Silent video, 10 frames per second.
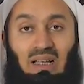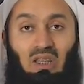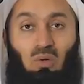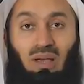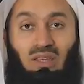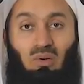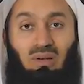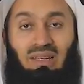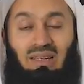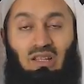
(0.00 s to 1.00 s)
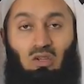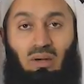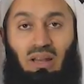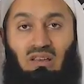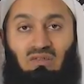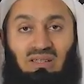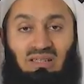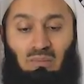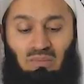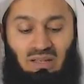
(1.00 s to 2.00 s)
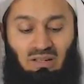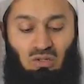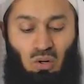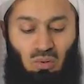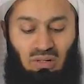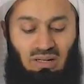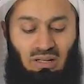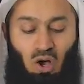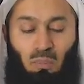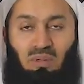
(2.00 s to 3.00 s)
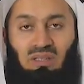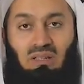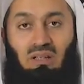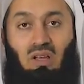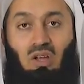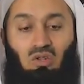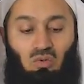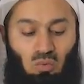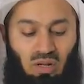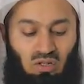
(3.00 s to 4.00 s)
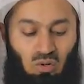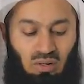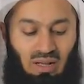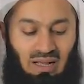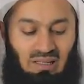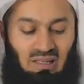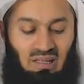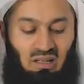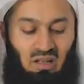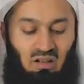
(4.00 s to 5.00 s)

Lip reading: The way you're leading your life is something totally opposite to what you're asking